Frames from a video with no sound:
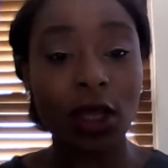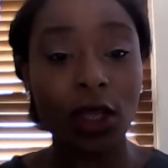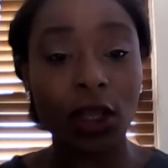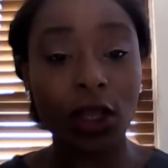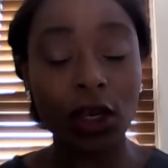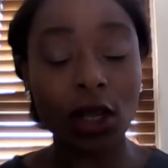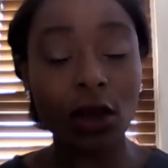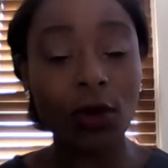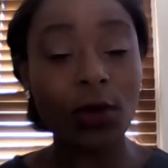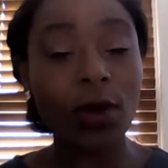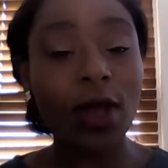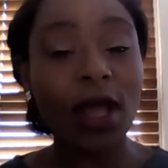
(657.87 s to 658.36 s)

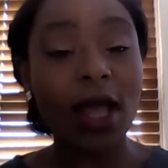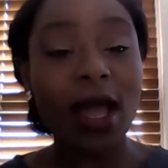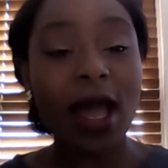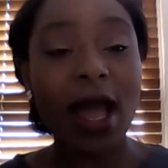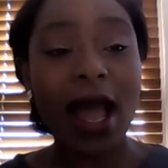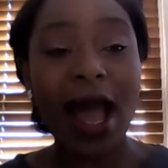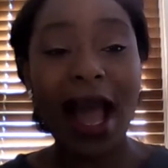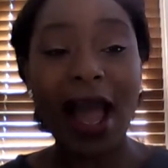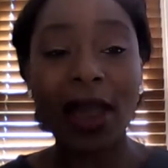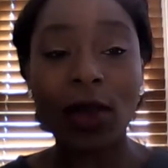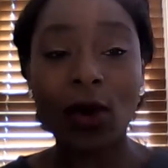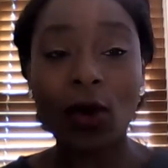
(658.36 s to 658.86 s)

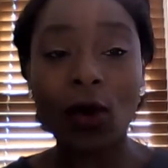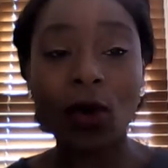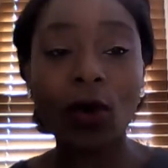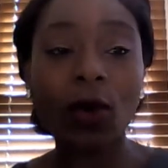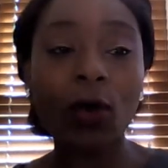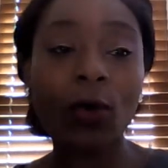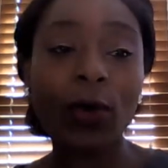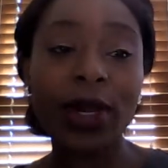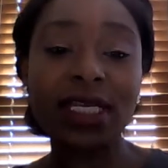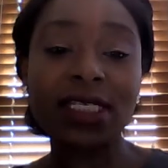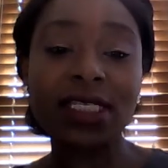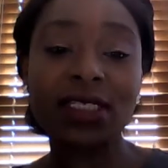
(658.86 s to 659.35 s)
I
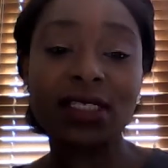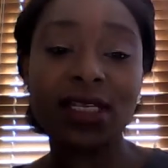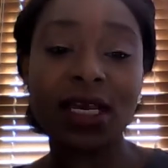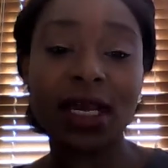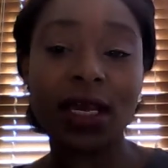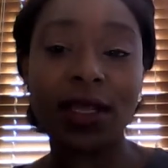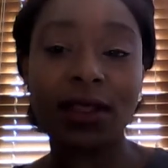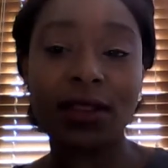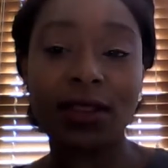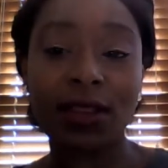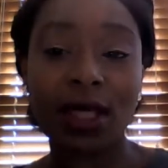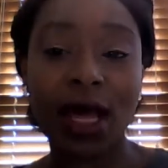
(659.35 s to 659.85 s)
always
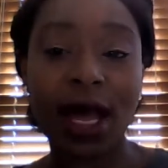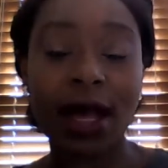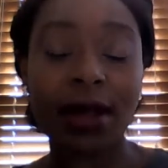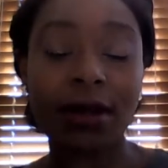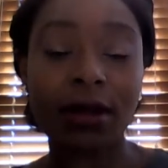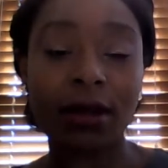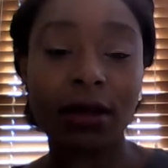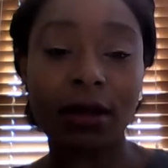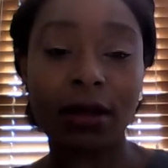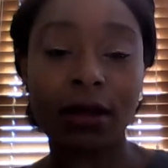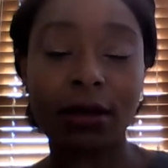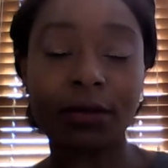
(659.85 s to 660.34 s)
say
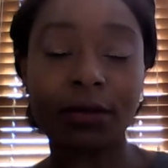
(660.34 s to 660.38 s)
that